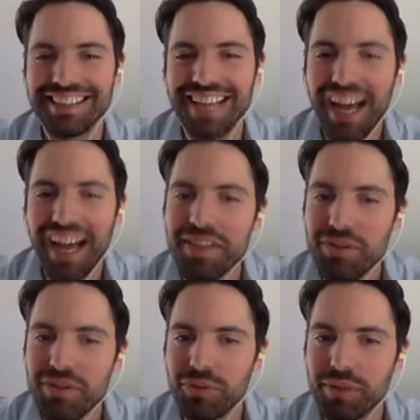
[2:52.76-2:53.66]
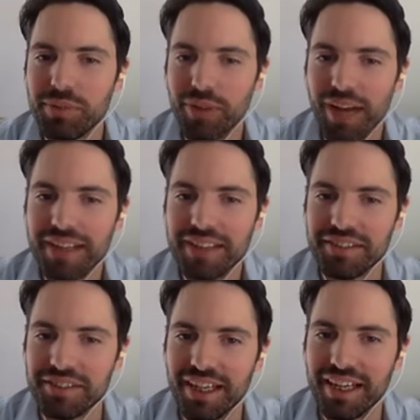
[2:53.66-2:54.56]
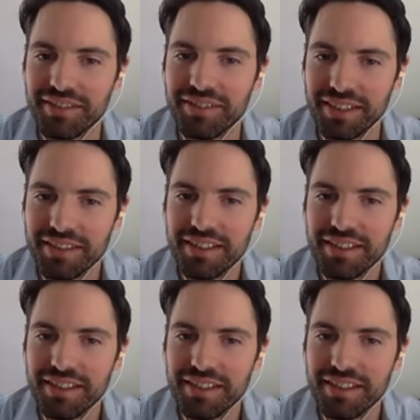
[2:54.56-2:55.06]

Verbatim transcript: Yeah, I think there's a real practical side of it,